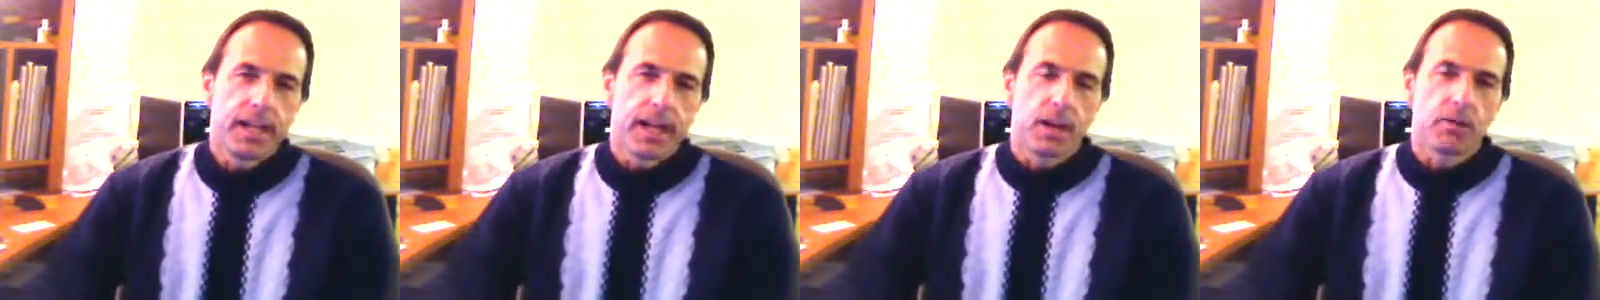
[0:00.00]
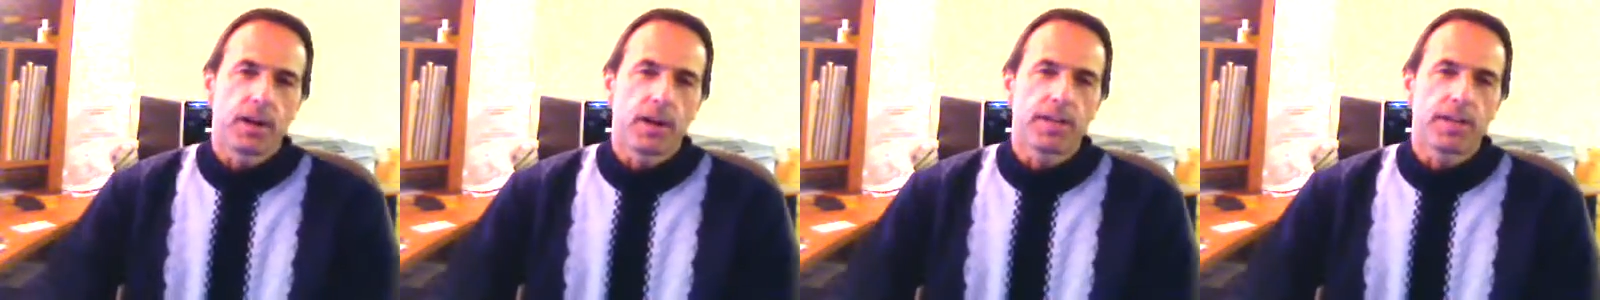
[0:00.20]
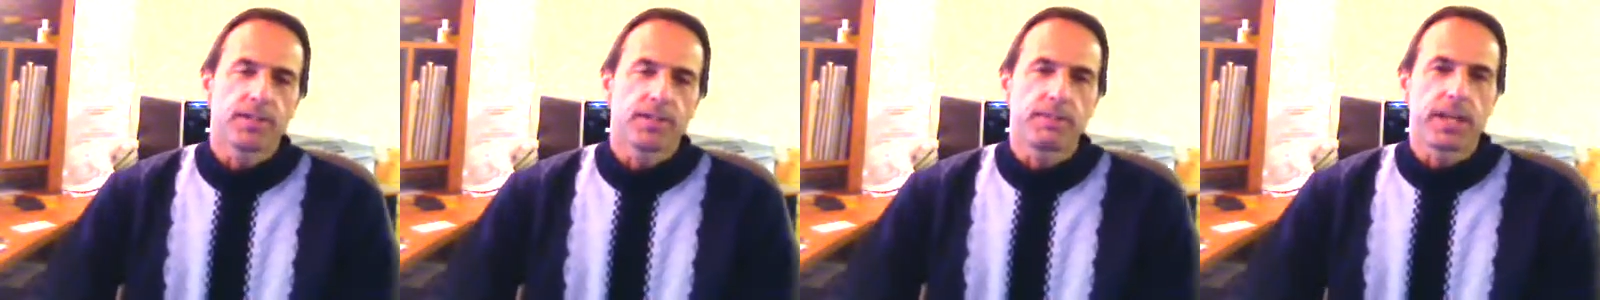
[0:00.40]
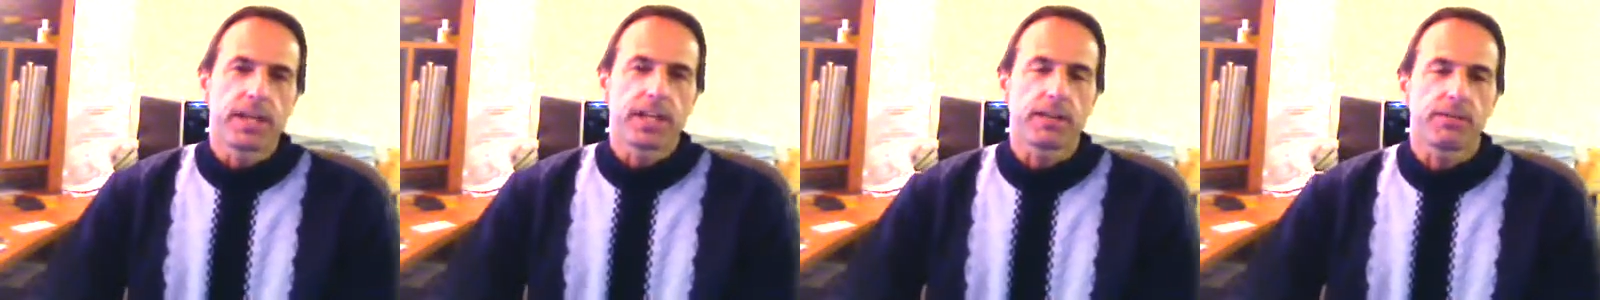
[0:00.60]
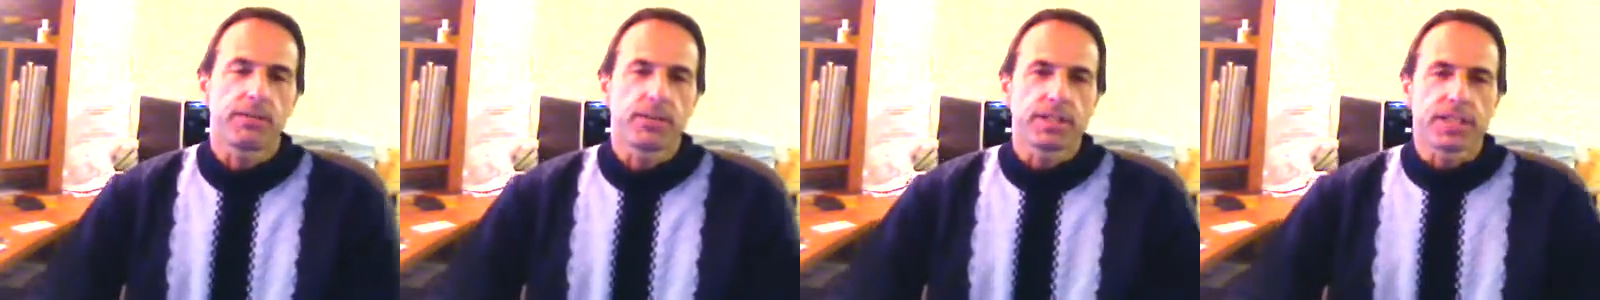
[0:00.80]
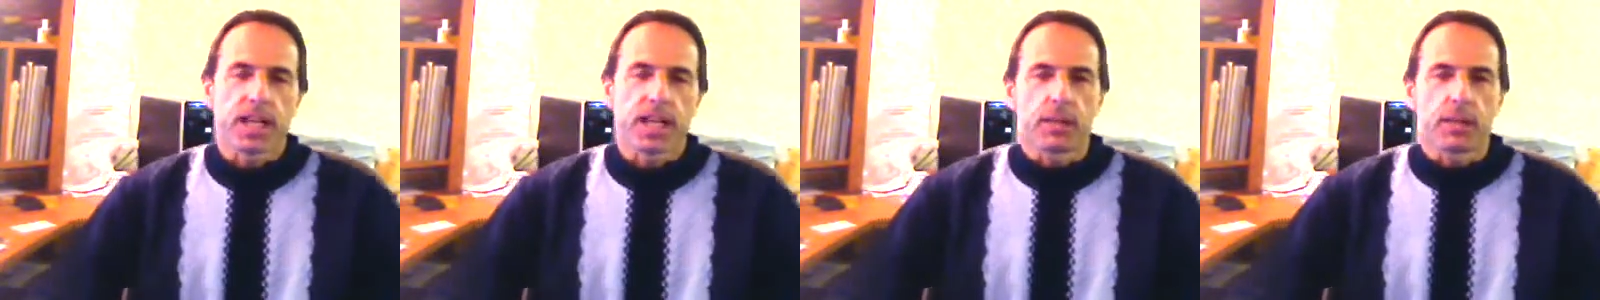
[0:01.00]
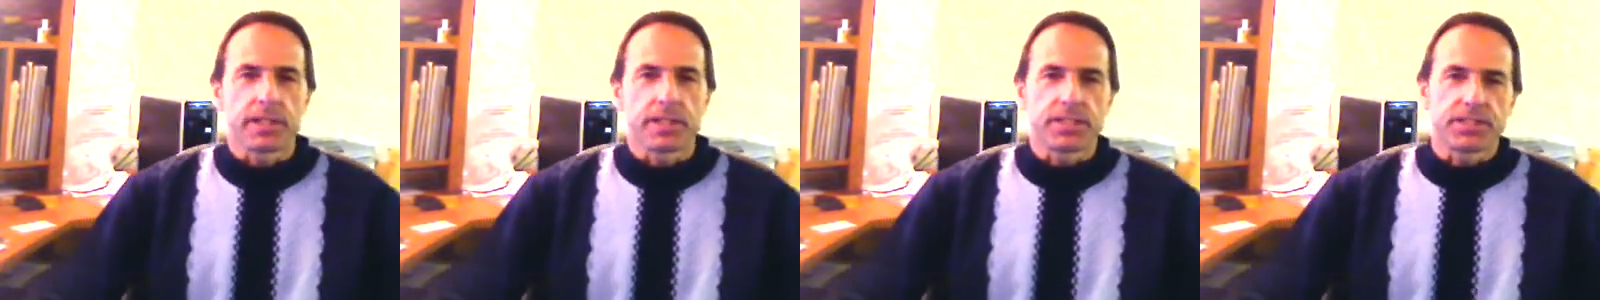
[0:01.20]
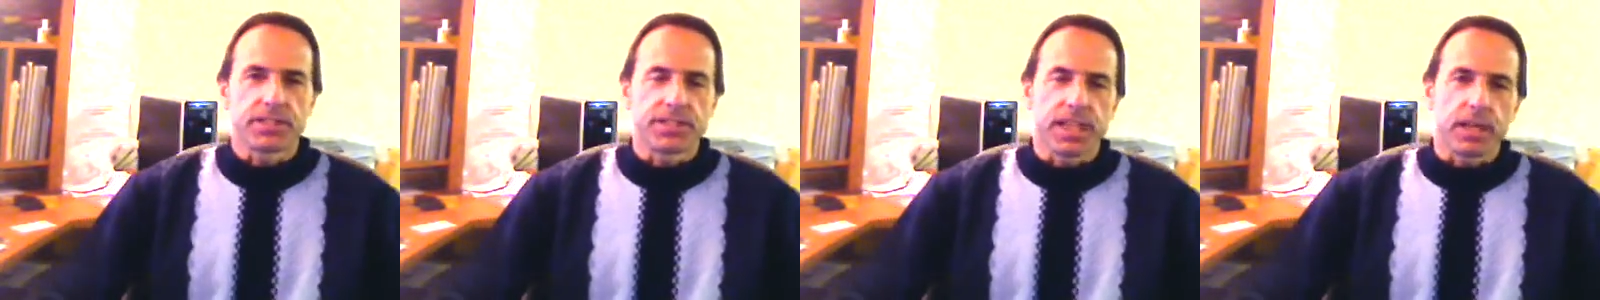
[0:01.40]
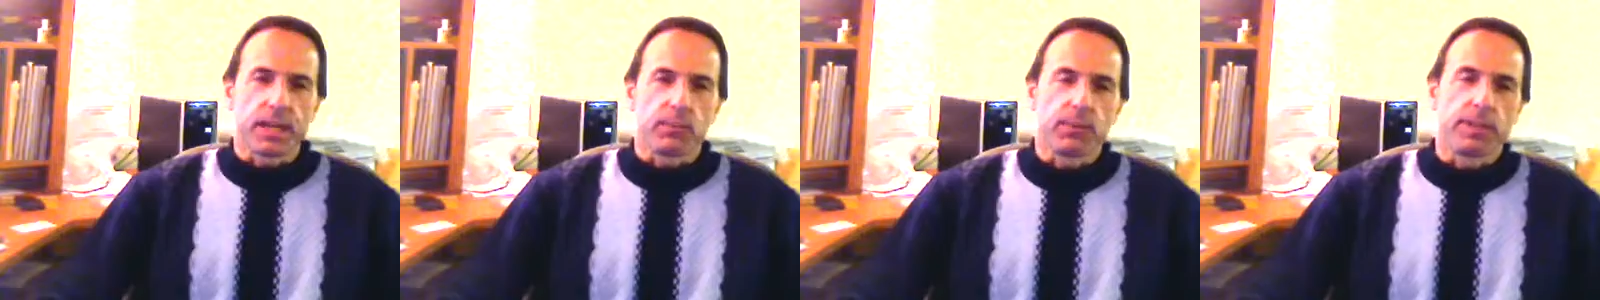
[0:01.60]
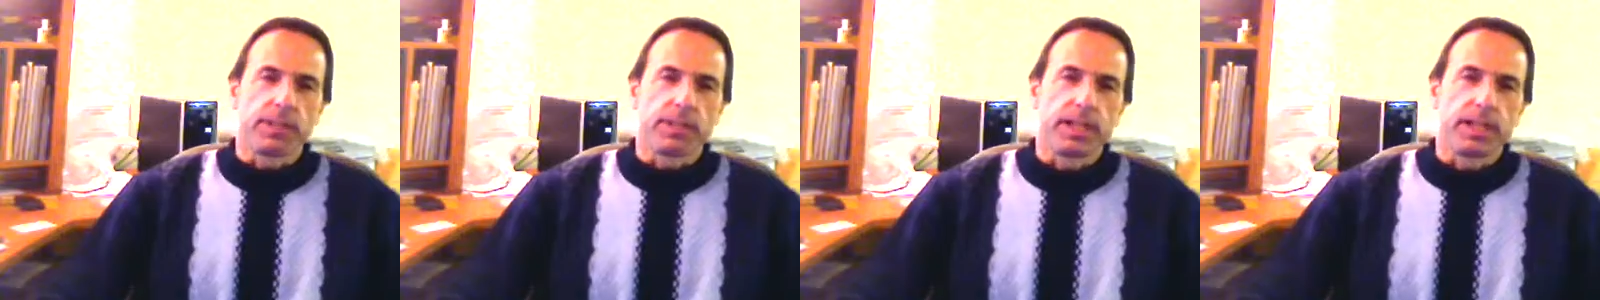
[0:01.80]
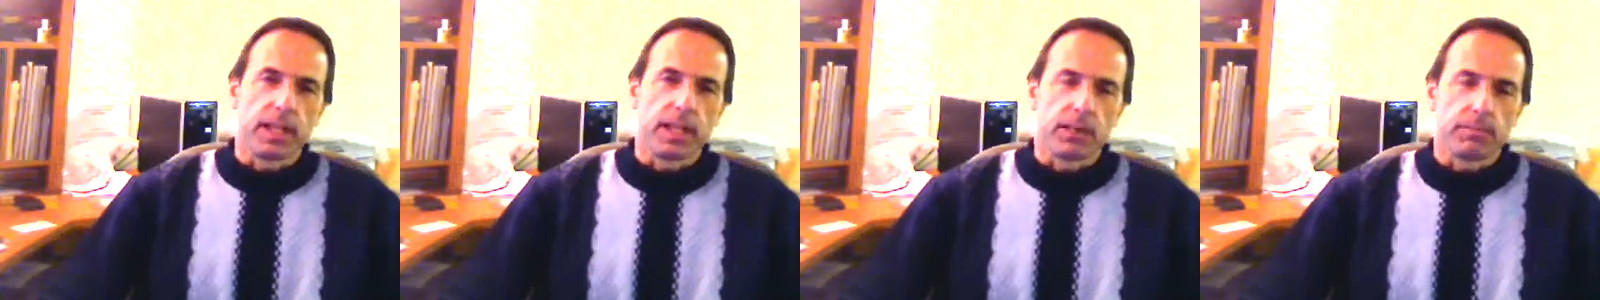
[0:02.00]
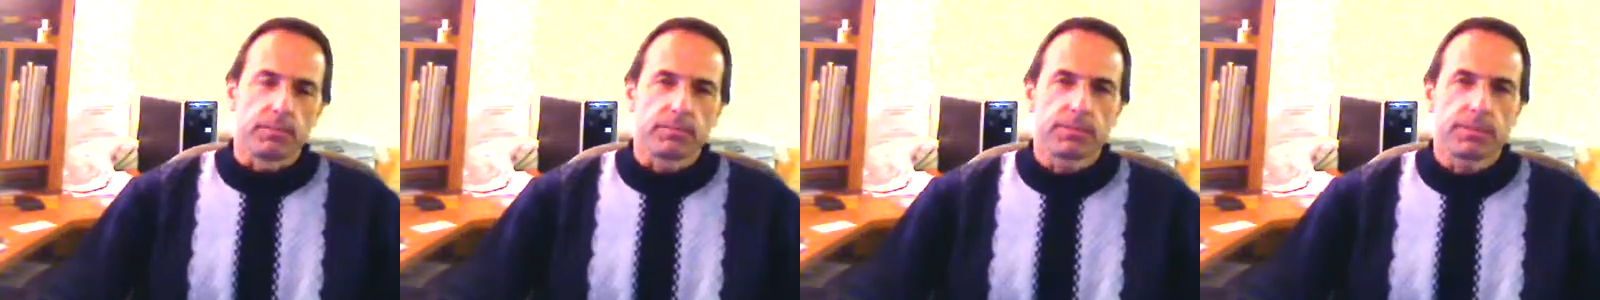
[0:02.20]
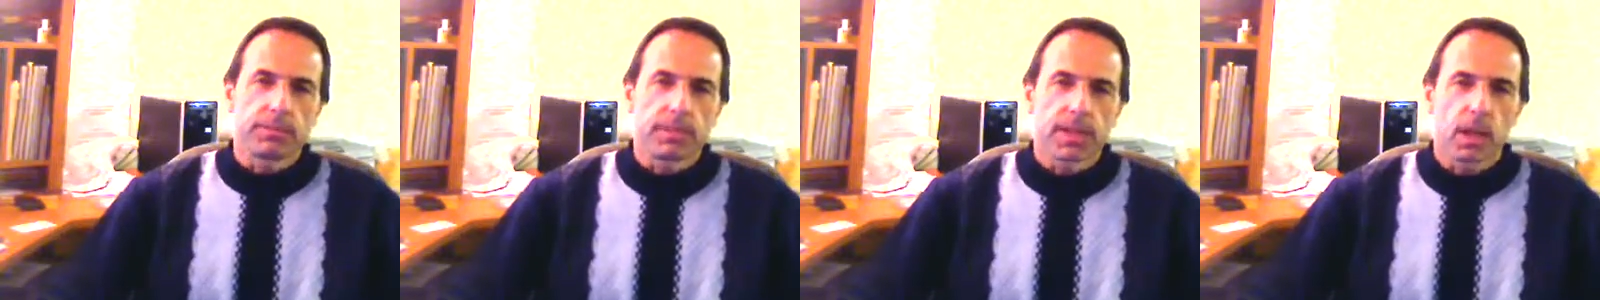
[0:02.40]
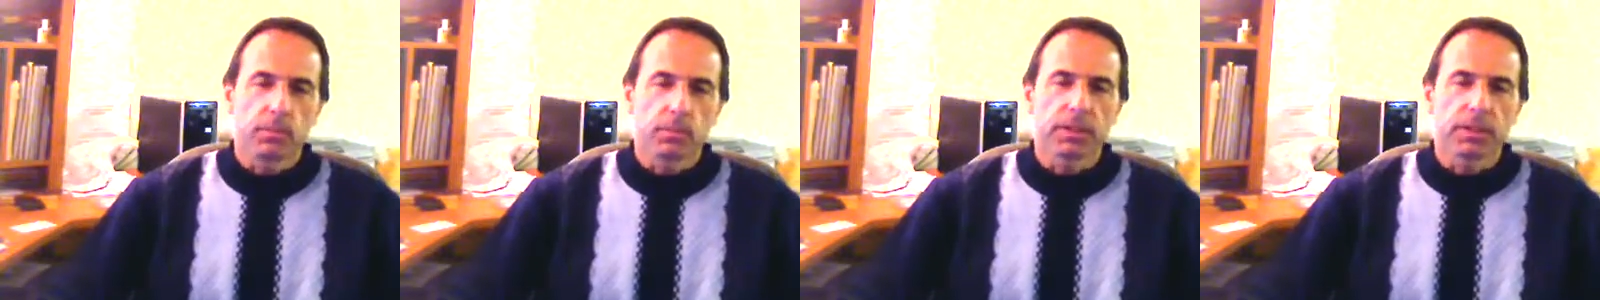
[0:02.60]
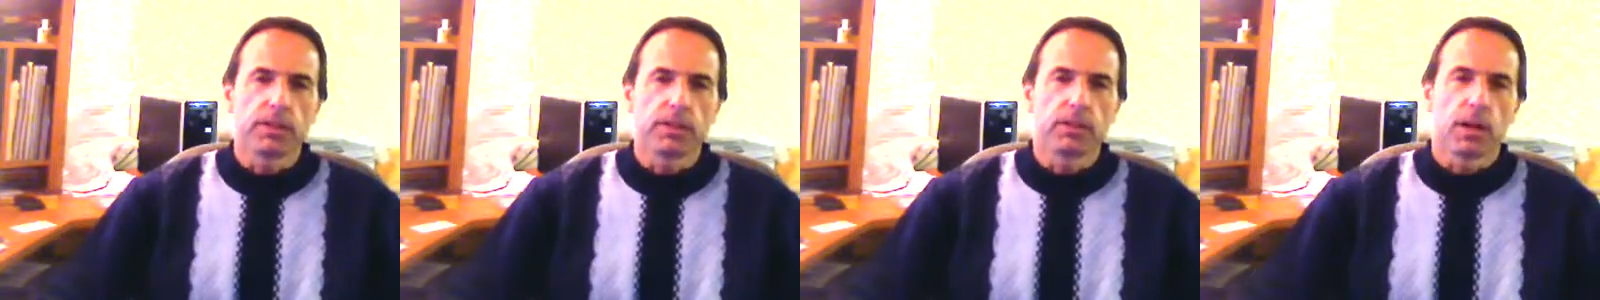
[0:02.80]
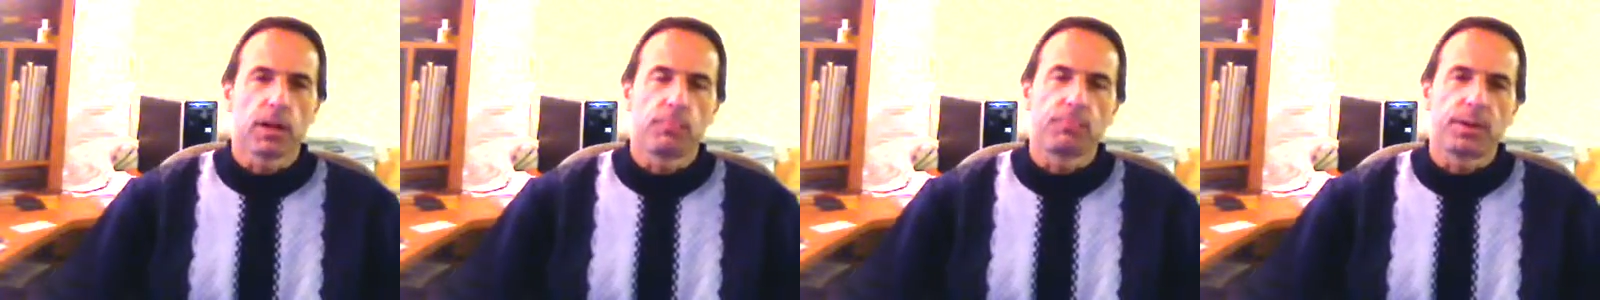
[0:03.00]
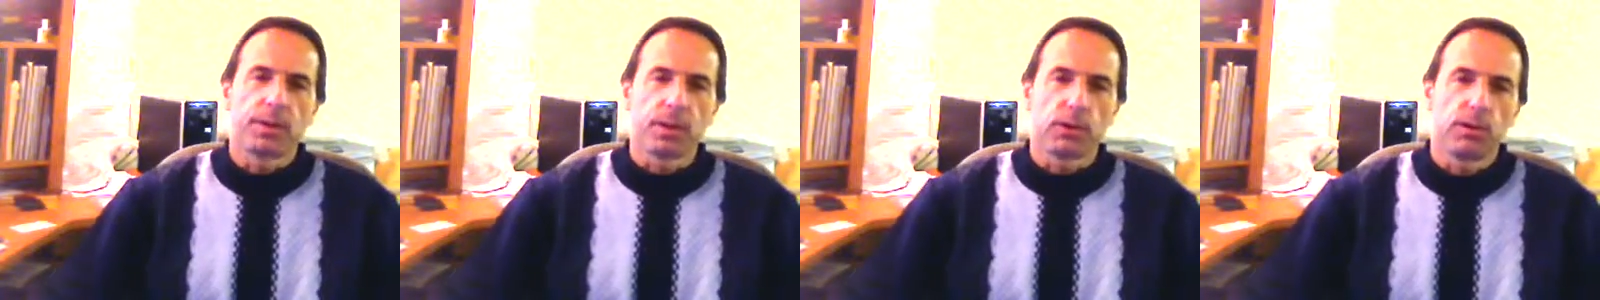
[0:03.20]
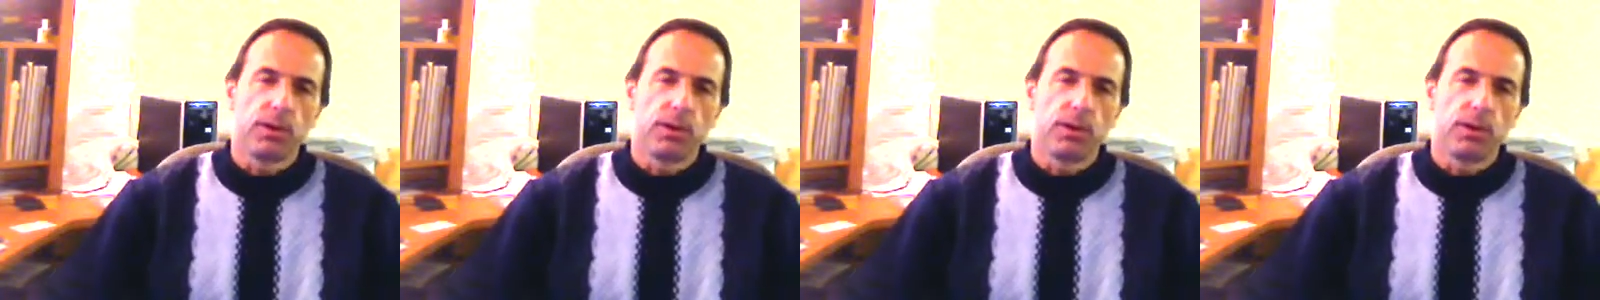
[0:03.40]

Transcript: I wanted to make a few comments that will help clear up